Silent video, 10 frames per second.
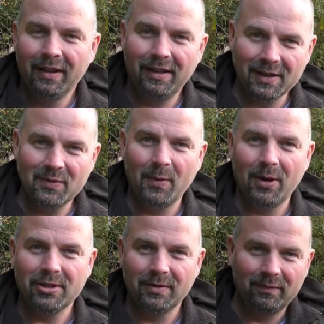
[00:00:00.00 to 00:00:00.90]
Thanks for
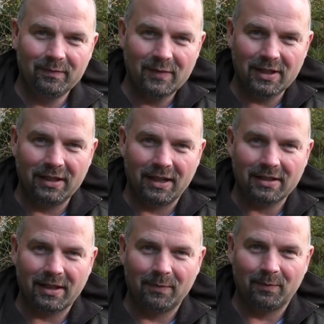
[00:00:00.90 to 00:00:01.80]
watching. See you
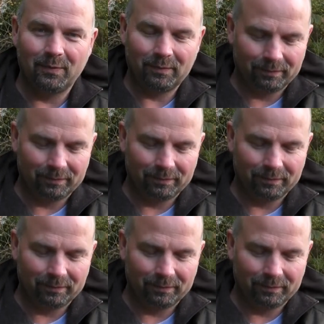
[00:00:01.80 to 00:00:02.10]
next time.